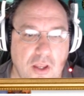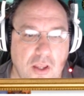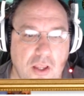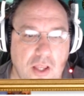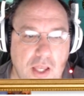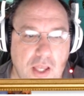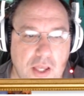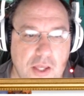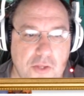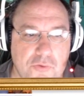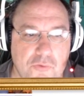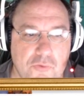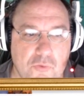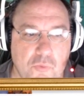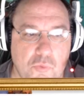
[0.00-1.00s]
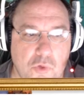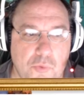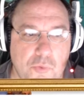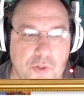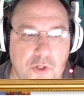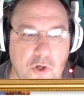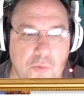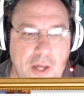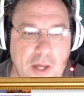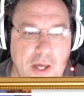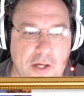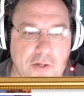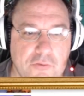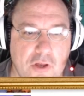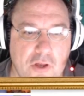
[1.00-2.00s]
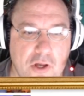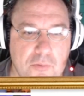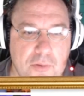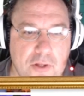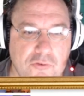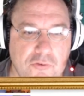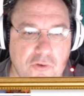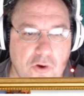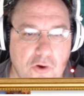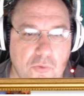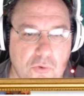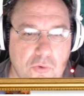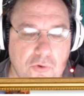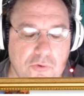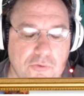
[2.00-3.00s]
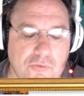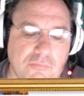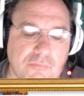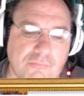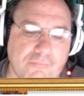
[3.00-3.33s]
And will we go back and talk about Star Wars?